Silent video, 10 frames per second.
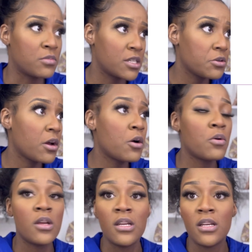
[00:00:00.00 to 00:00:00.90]

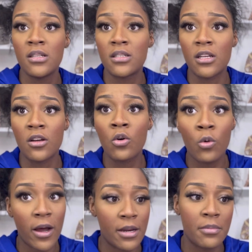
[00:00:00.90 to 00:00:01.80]
zero to
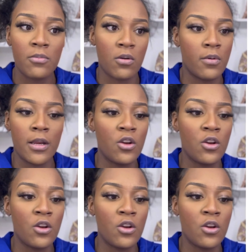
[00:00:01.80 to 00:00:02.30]
quite a bit more money.